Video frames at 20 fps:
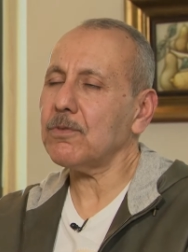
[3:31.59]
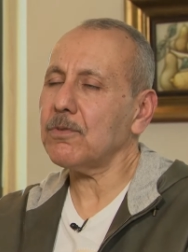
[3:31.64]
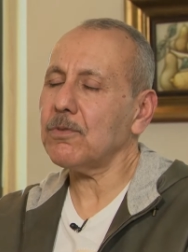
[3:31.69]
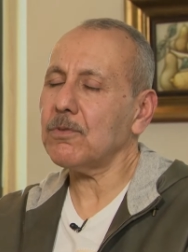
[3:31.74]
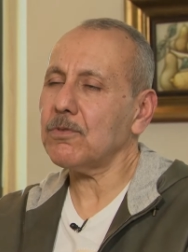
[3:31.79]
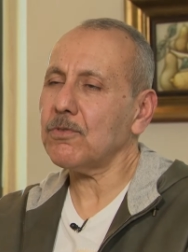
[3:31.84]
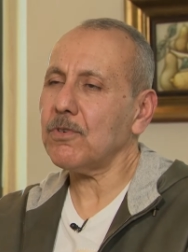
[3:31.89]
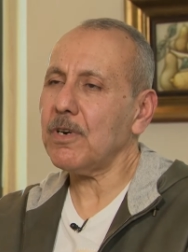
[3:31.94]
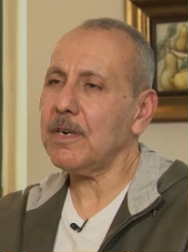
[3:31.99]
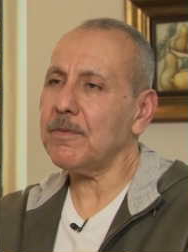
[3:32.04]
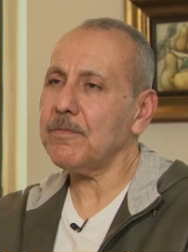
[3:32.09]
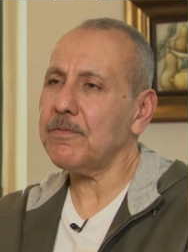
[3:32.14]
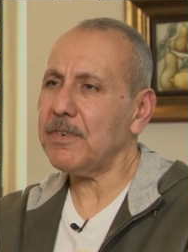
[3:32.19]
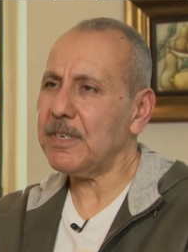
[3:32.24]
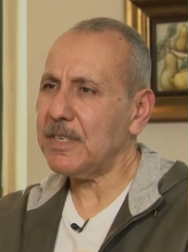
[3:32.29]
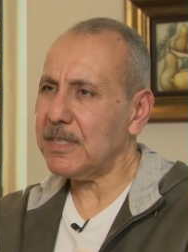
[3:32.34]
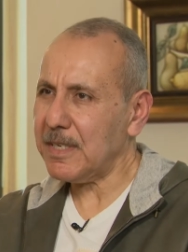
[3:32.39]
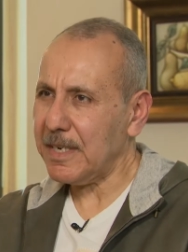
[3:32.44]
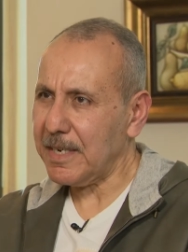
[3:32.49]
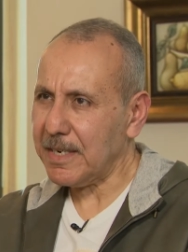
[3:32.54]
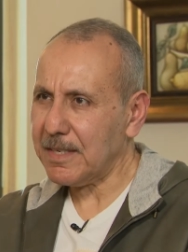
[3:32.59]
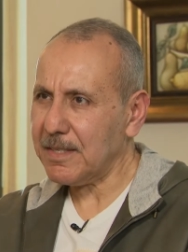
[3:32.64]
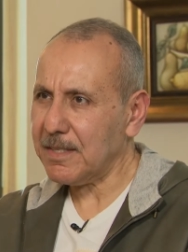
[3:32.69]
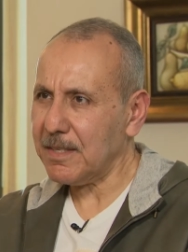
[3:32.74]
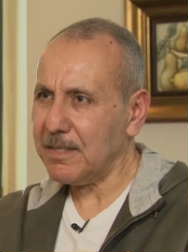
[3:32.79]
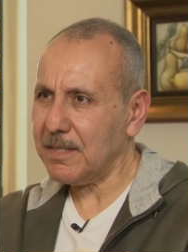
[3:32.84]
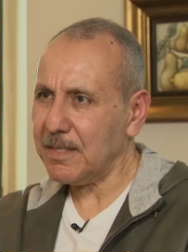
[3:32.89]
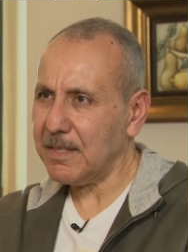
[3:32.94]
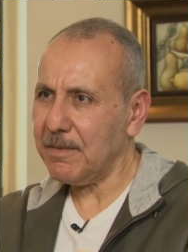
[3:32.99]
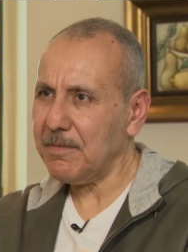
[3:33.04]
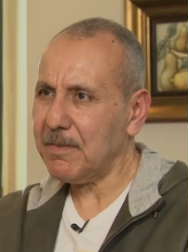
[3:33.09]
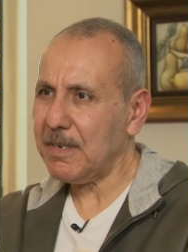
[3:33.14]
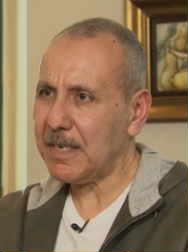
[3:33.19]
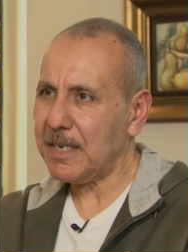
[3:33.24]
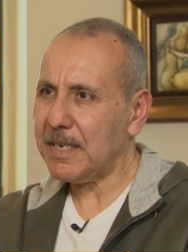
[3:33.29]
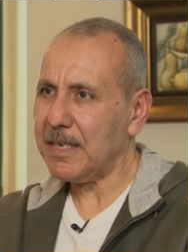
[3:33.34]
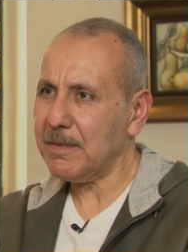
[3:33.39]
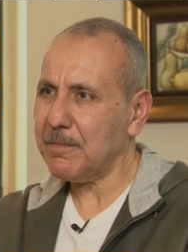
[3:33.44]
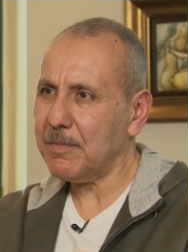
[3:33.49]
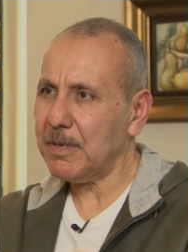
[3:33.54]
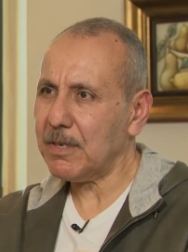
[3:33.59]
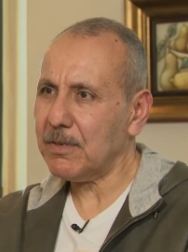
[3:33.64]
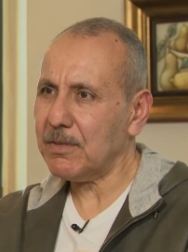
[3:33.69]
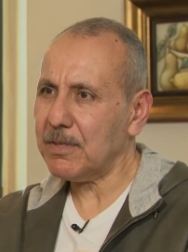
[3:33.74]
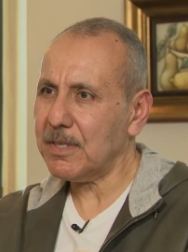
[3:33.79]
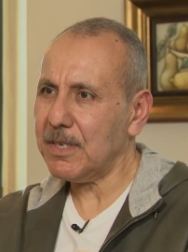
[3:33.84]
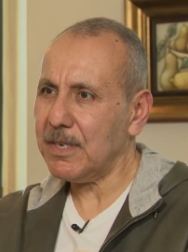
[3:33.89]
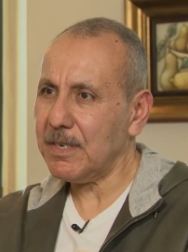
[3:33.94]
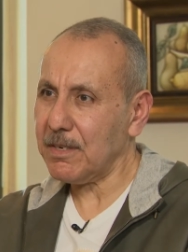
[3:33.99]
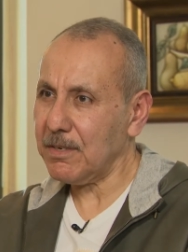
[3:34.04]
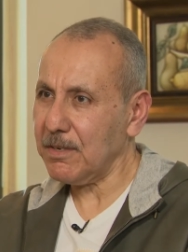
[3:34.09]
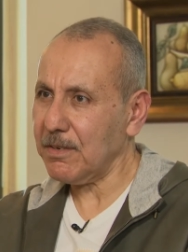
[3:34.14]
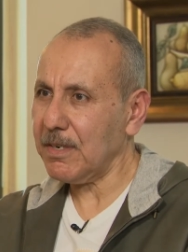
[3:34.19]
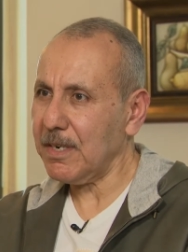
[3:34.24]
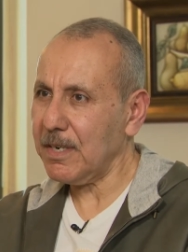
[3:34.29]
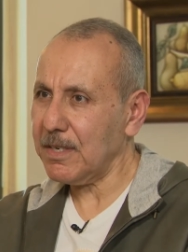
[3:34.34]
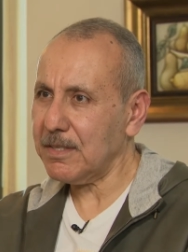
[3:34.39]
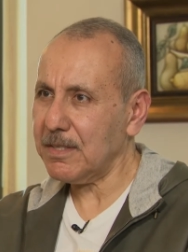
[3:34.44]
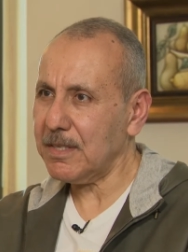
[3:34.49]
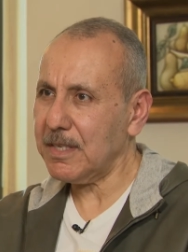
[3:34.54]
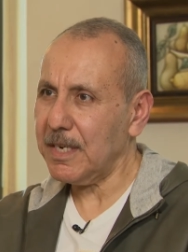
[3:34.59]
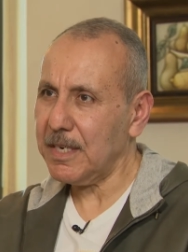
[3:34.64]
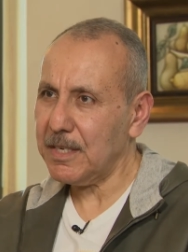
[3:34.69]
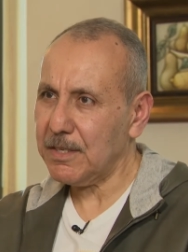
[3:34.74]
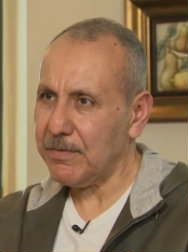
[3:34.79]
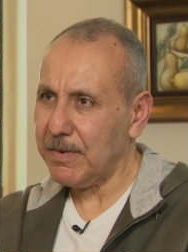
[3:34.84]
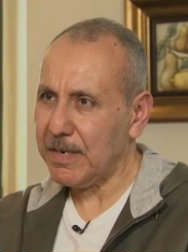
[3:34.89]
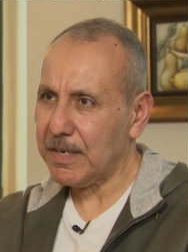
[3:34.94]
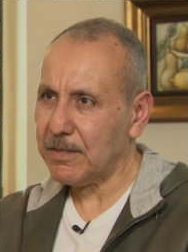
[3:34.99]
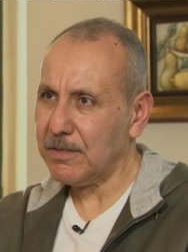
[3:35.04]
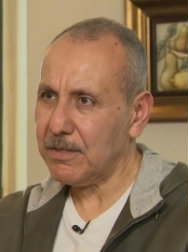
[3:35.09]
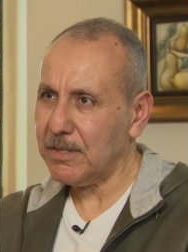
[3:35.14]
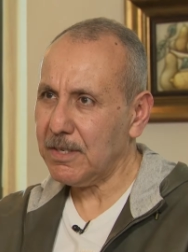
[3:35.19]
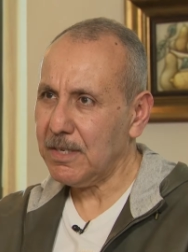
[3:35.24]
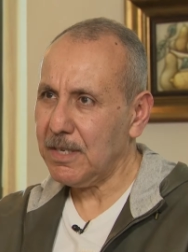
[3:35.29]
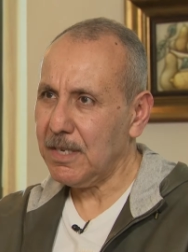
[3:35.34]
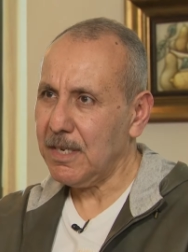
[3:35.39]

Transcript: to try and freeze eggs and stuff like that because they recognize the age factor